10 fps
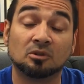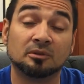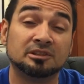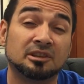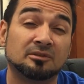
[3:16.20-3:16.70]

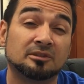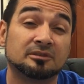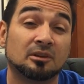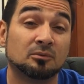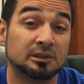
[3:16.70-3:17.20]
chlorine
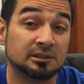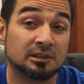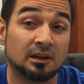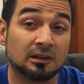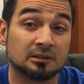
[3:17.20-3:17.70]
generators that we
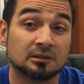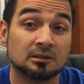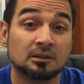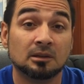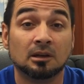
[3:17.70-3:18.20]
stock,
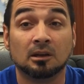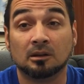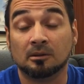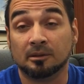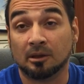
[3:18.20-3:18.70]

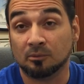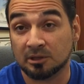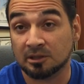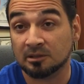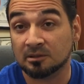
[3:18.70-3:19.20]
and that
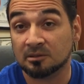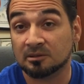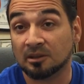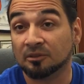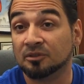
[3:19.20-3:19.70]
we can
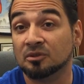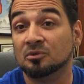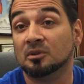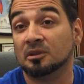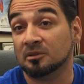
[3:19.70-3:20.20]
sell to
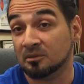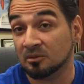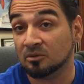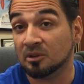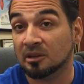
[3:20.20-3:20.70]
you, and
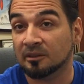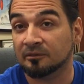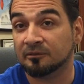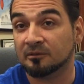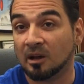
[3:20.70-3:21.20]
you can
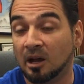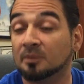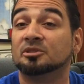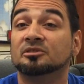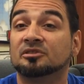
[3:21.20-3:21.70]
give
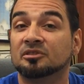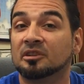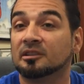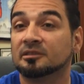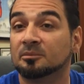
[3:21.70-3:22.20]
options to
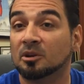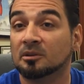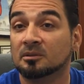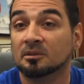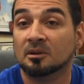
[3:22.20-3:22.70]
your customer.